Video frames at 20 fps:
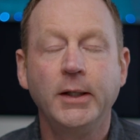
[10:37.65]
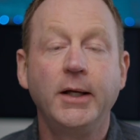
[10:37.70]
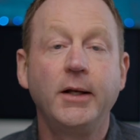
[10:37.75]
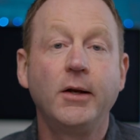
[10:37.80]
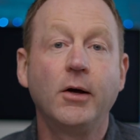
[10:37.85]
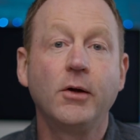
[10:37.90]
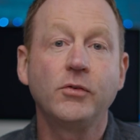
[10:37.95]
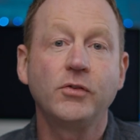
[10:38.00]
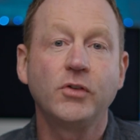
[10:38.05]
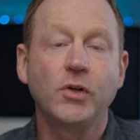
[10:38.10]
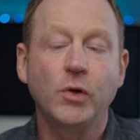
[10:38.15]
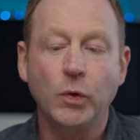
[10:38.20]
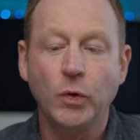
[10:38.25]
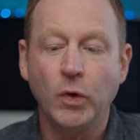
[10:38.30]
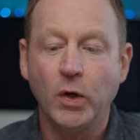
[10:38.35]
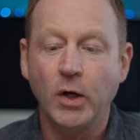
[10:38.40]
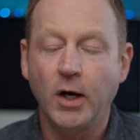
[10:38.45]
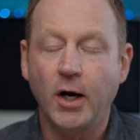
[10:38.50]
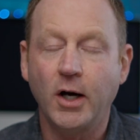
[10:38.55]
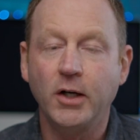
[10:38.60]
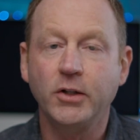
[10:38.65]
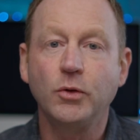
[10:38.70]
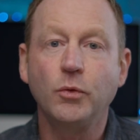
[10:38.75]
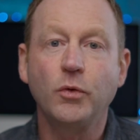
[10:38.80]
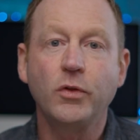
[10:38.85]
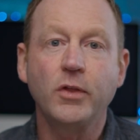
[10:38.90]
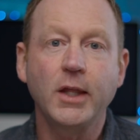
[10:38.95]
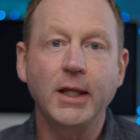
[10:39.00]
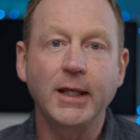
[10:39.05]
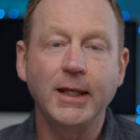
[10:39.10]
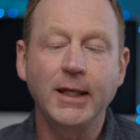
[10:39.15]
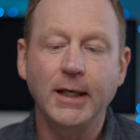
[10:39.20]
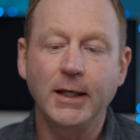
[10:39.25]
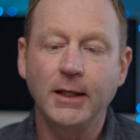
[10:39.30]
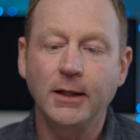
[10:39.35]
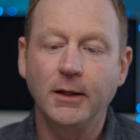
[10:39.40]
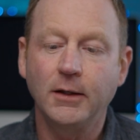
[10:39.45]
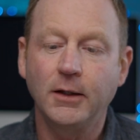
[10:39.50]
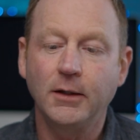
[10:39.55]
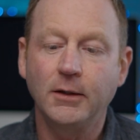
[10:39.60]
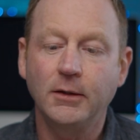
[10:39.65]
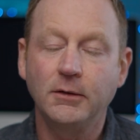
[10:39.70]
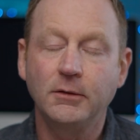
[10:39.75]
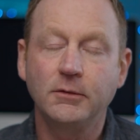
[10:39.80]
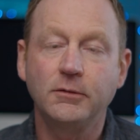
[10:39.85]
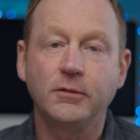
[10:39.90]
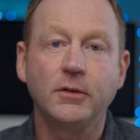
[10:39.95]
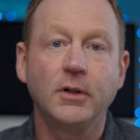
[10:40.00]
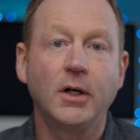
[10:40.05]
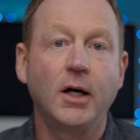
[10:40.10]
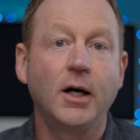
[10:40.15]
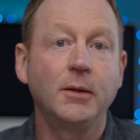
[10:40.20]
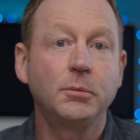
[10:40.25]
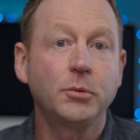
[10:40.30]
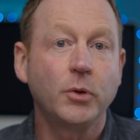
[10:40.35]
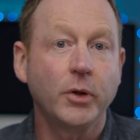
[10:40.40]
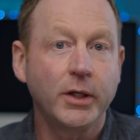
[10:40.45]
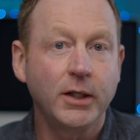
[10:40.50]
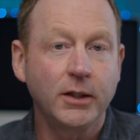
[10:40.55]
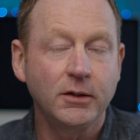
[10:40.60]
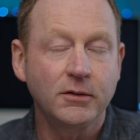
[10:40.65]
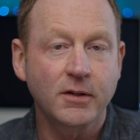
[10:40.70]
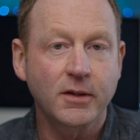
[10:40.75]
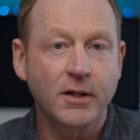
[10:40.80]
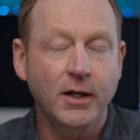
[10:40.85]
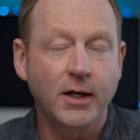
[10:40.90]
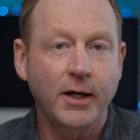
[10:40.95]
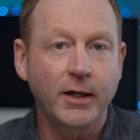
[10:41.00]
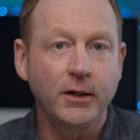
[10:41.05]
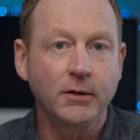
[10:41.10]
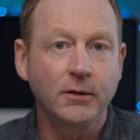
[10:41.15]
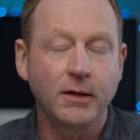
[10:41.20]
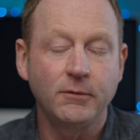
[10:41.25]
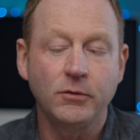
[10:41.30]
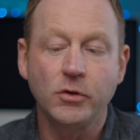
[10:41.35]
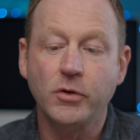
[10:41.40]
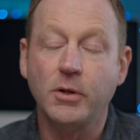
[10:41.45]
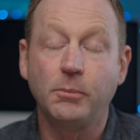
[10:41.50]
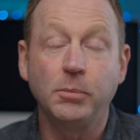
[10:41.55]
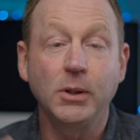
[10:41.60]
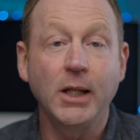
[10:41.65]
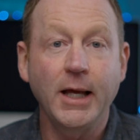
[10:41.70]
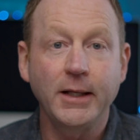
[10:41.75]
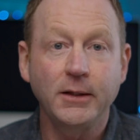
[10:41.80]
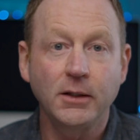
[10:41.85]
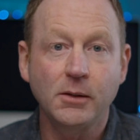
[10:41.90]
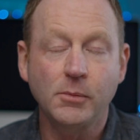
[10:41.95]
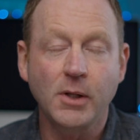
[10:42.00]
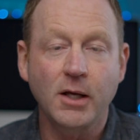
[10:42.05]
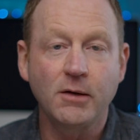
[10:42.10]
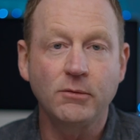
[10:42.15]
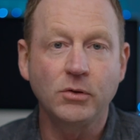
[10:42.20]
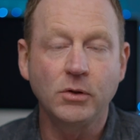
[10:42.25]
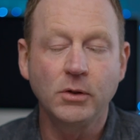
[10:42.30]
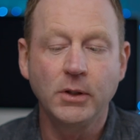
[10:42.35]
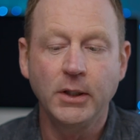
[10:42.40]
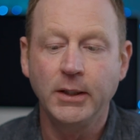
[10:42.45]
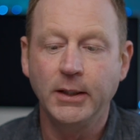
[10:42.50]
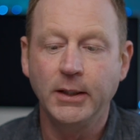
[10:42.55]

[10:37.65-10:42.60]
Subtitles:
And also, are you thinking of upgrading to the higher level, the platinum level,